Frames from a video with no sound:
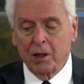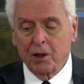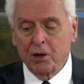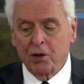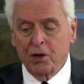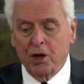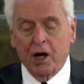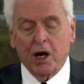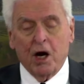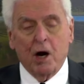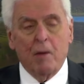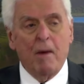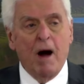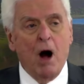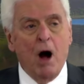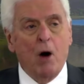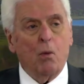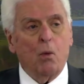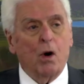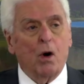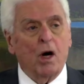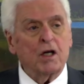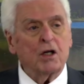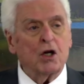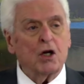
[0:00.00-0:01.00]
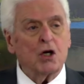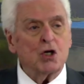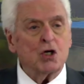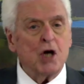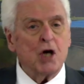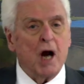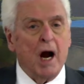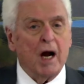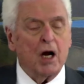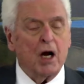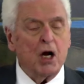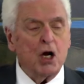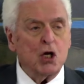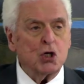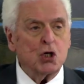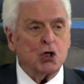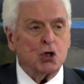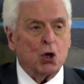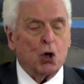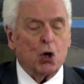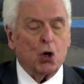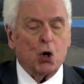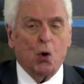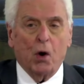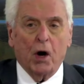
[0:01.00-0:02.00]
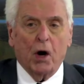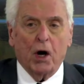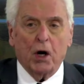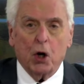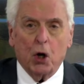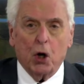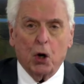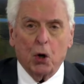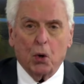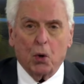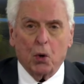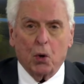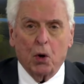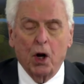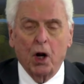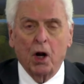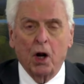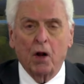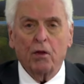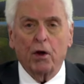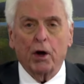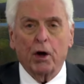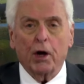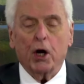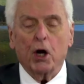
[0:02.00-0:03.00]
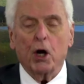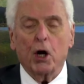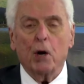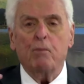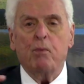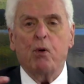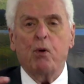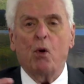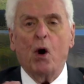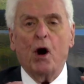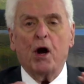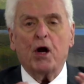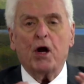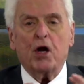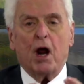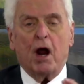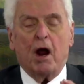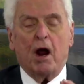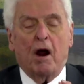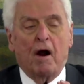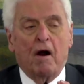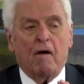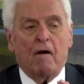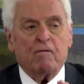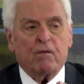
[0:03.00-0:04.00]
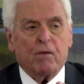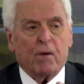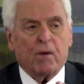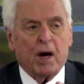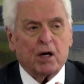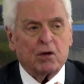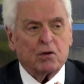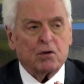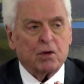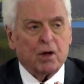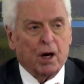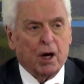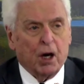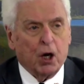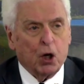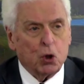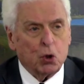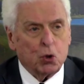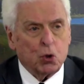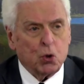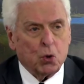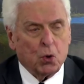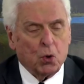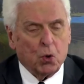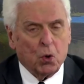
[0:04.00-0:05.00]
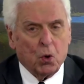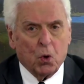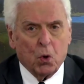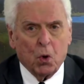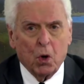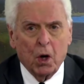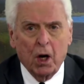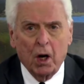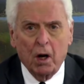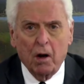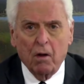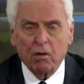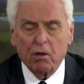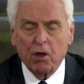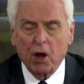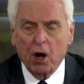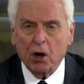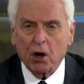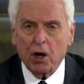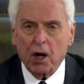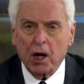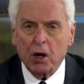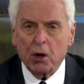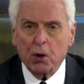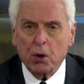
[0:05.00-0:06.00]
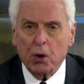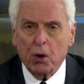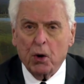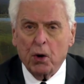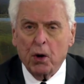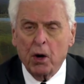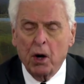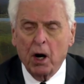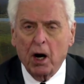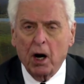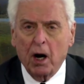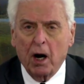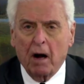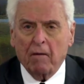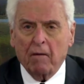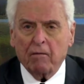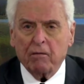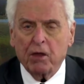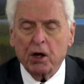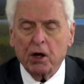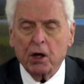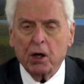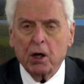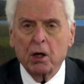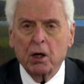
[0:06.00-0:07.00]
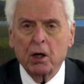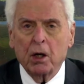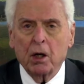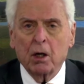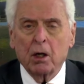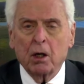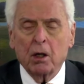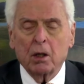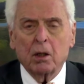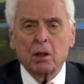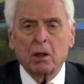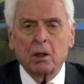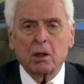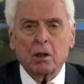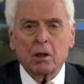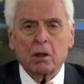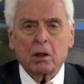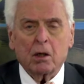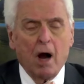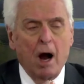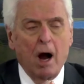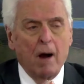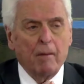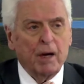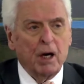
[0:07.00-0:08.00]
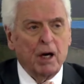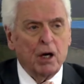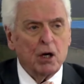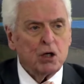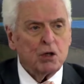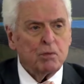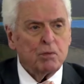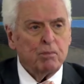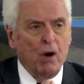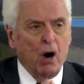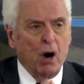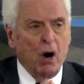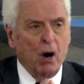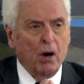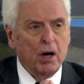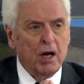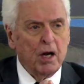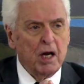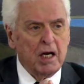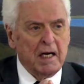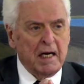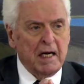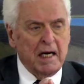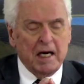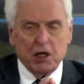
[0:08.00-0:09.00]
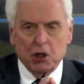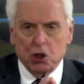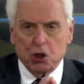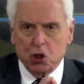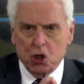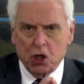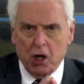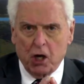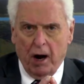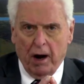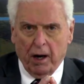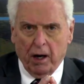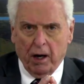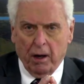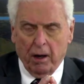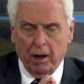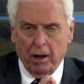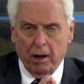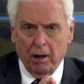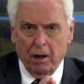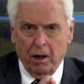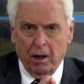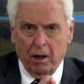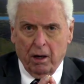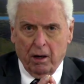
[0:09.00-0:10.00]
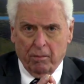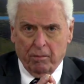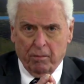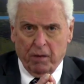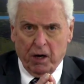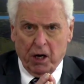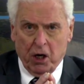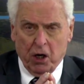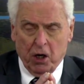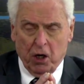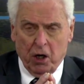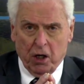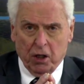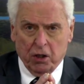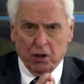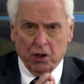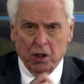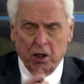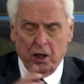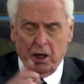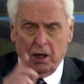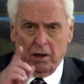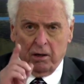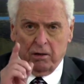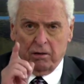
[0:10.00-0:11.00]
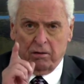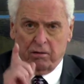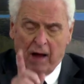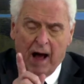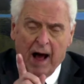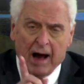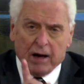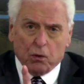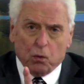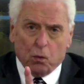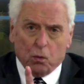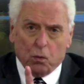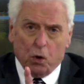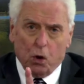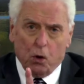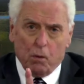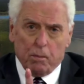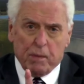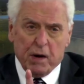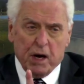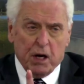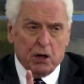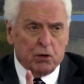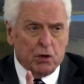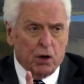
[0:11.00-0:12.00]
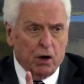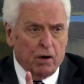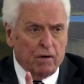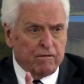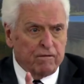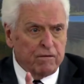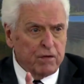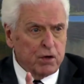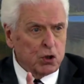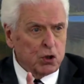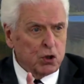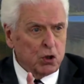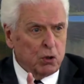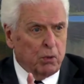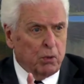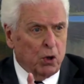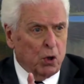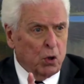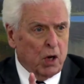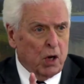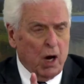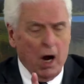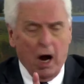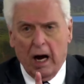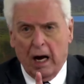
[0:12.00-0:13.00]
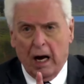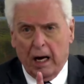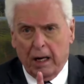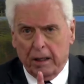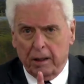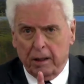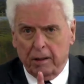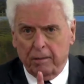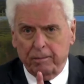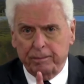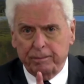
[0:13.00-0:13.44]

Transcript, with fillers: Think about what the Chinese are going to do. They're going to point everything to the leader of the Communist Party in China, because that will be their visible God,